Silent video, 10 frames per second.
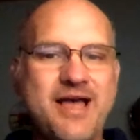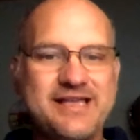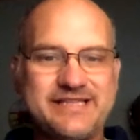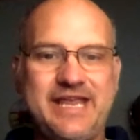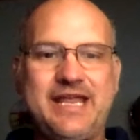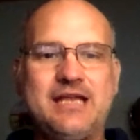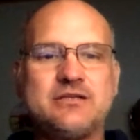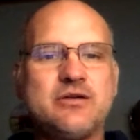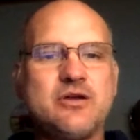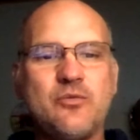
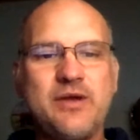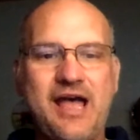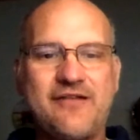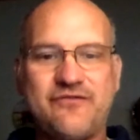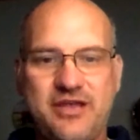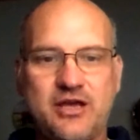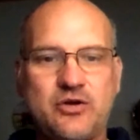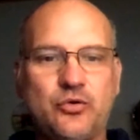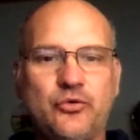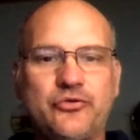heat, we have
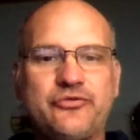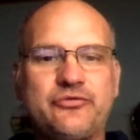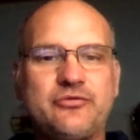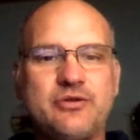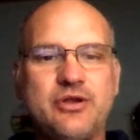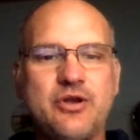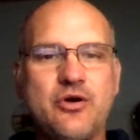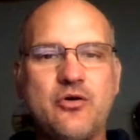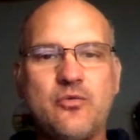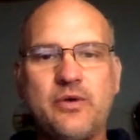vehicles,
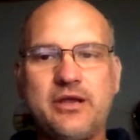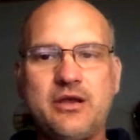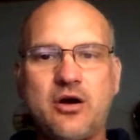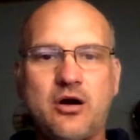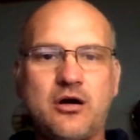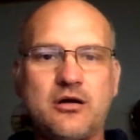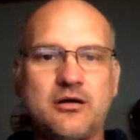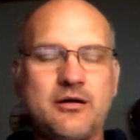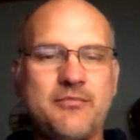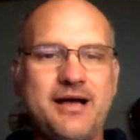we
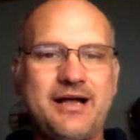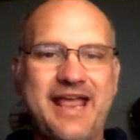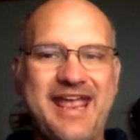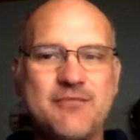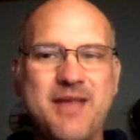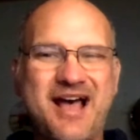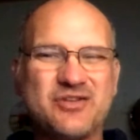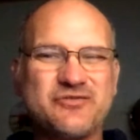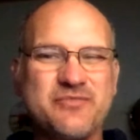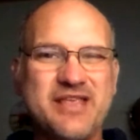are about 8 miles
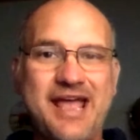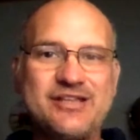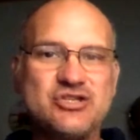from the edge of